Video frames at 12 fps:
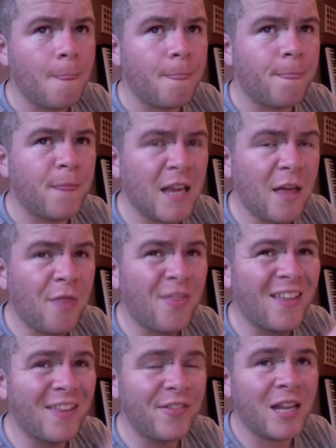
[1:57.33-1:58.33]
the
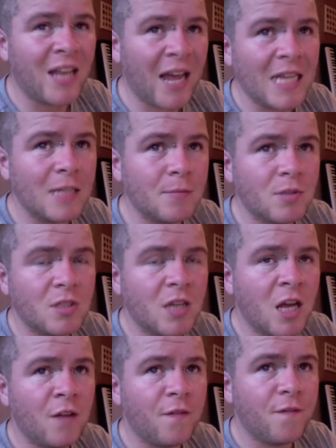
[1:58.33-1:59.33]
the the line
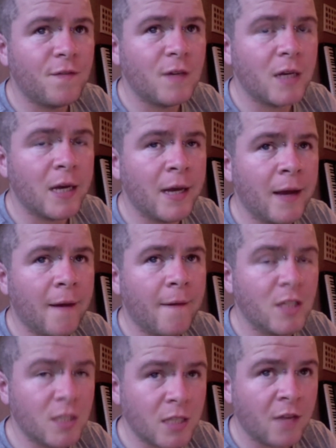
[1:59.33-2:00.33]
themselves uh,
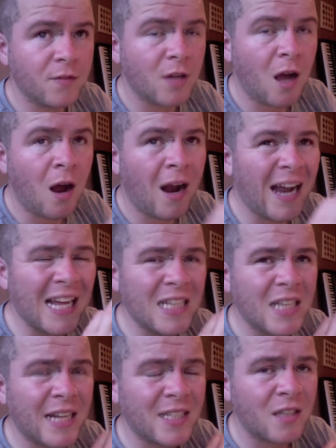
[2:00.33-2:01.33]
selves are
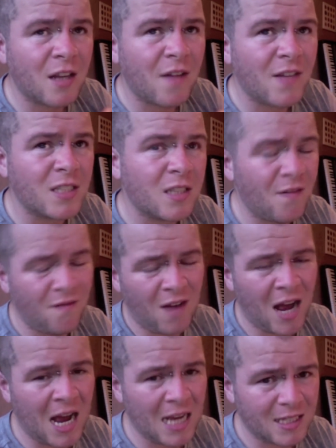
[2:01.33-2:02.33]
it, it's not a it's not a
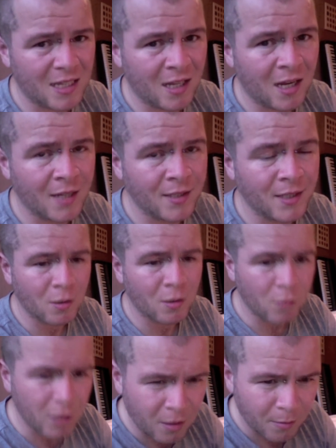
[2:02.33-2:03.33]
vast line, you
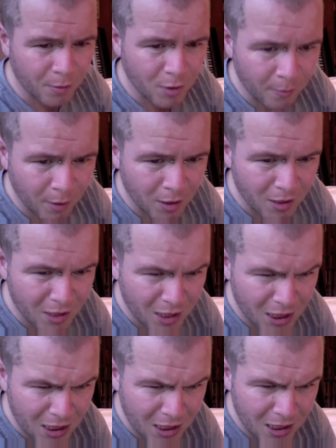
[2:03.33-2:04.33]
What numbers about
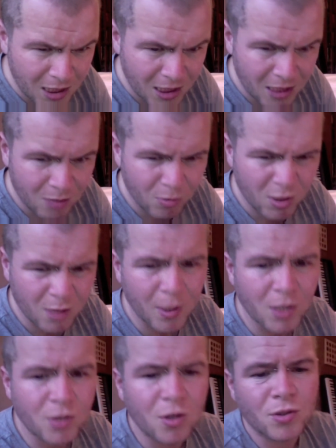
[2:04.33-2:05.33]
there's about
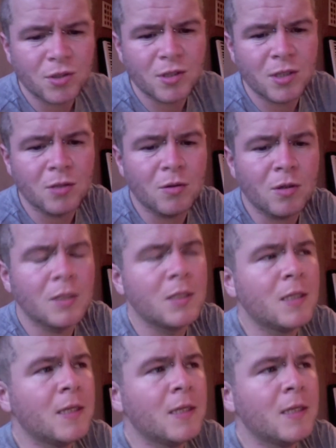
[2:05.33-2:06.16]
a dozen in all,